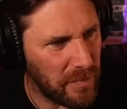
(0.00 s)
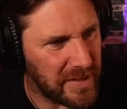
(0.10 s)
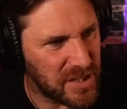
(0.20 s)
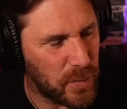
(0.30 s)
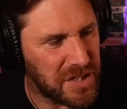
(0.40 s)

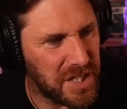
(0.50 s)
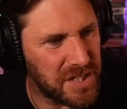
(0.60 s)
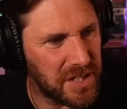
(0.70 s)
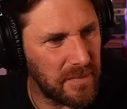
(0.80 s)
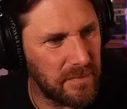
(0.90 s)
this which
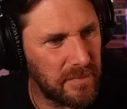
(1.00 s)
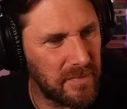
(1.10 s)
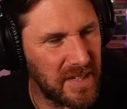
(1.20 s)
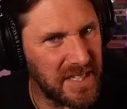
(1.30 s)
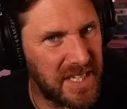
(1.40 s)
is
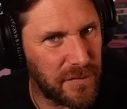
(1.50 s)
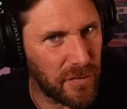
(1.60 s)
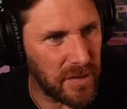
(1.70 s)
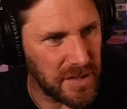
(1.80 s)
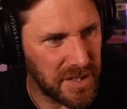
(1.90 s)

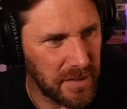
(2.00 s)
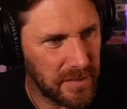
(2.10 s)
different.